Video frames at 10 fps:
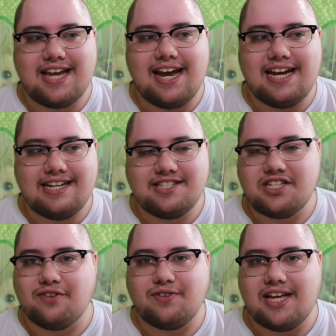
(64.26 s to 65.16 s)
and
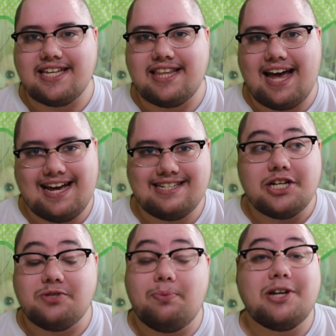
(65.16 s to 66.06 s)
stuff like that,
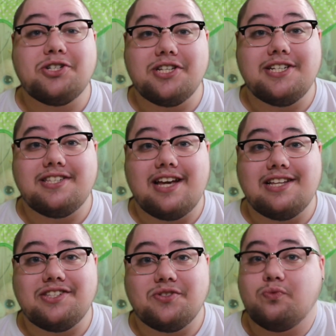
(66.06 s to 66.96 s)
especially
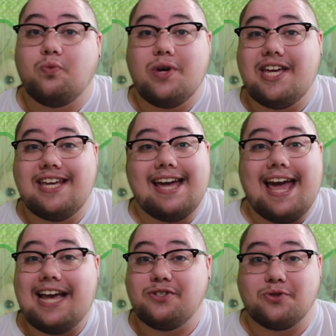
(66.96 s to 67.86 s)
since we
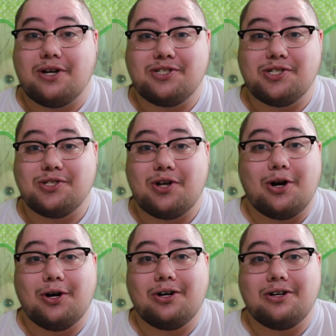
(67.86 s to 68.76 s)
age regressors
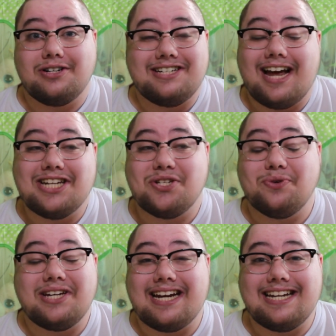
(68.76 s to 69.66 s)
are not
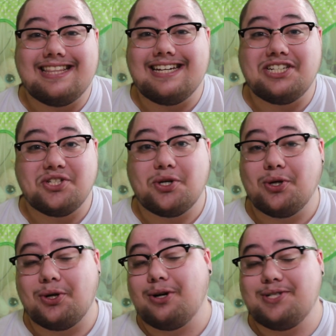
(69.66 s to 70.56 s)
doing anything to
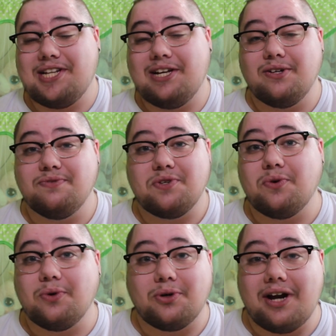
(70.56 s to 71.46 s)
hurt ourselves
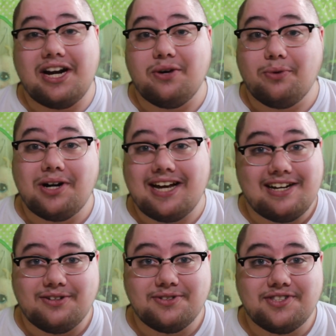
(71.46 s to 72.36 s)
or anyone
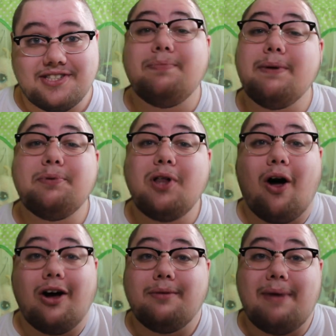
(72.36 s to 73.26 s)
else? People
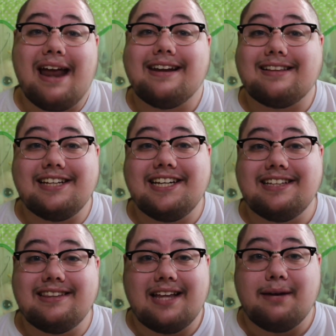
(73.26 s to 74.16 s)
automatically
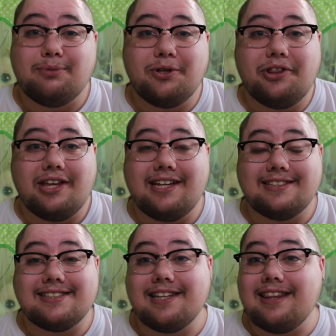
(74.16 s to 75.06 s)
label
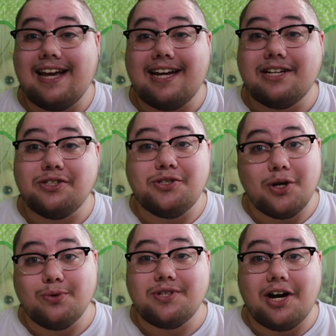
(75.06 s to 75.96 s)
things they
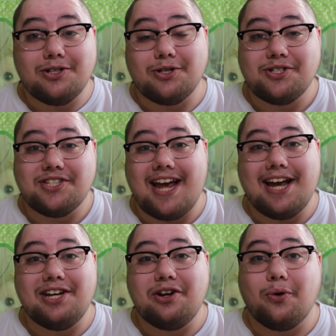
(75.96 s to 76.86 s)
don't
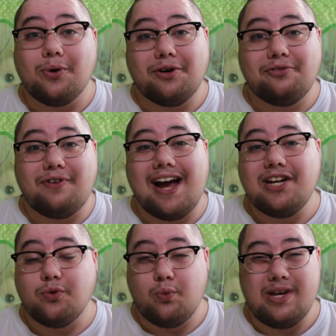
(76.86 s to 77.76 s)
understand or
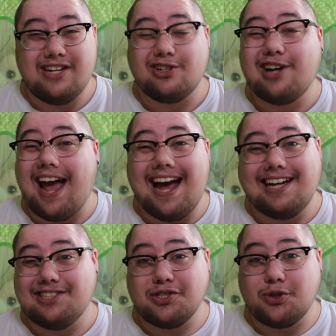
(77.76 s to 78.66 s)
find weird
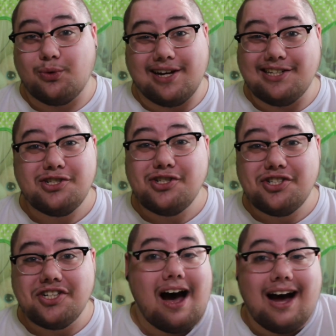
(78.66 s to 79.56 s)
as
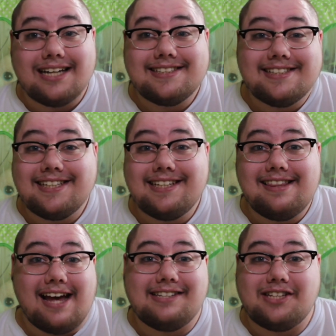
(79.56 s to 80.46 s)
cringe. Honestly,
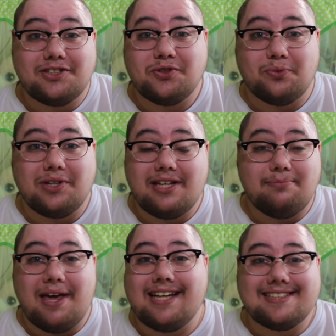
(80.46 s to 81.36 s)
that doesn't really
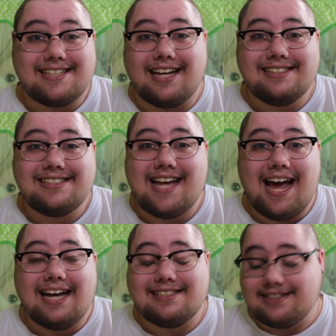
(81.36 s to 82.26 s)
make sense,
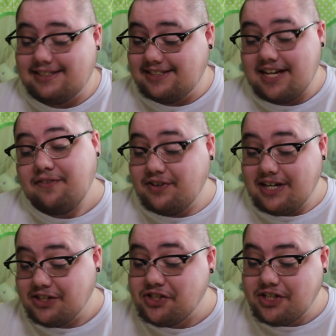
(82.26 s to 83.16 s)
as the
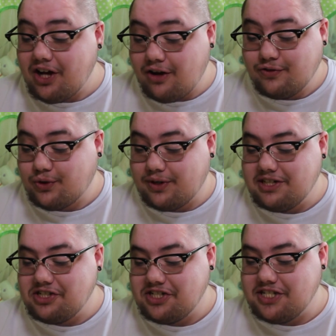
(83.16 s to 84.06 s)
definition of
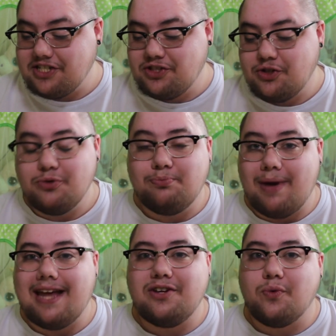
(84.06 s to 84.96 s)
cringe is to
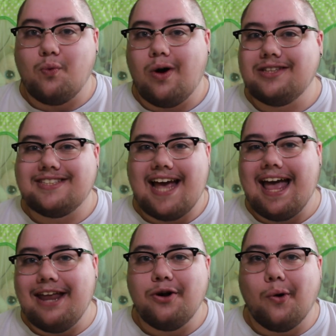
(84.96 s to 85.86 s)
bend one's
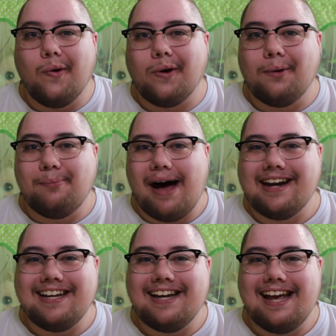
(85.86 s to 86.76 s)
head or
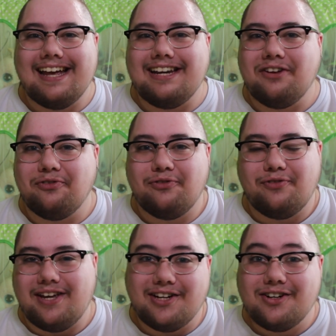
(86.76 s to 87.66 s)
body in
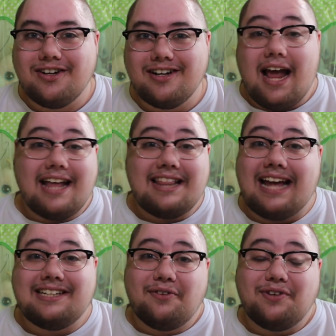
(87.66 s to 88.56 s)
fear, and
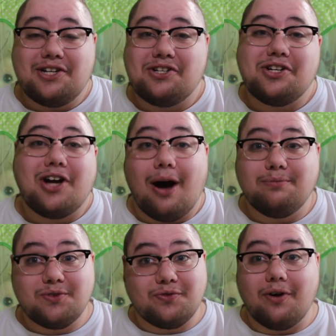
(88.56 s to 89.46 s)
that definition
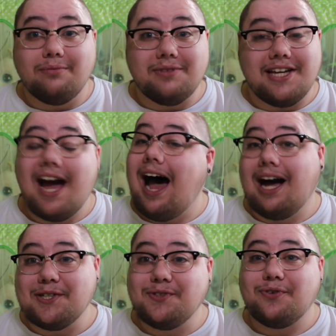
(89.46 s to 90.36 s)
comes from the
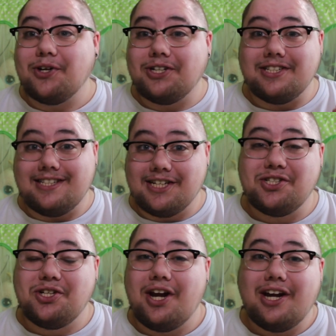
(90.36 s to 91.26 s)
Oxford
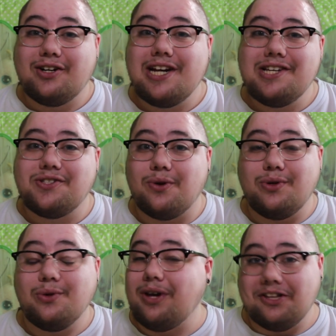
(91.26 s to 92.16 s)
Dictionary, so
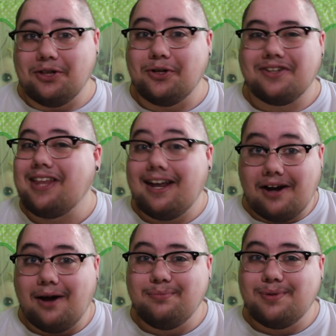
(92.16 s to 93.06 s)
you can look that
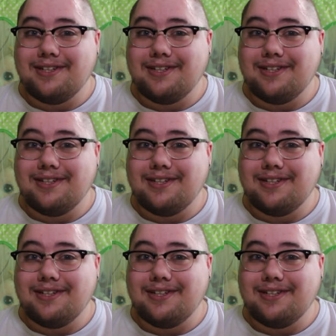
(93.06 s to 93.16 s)
up.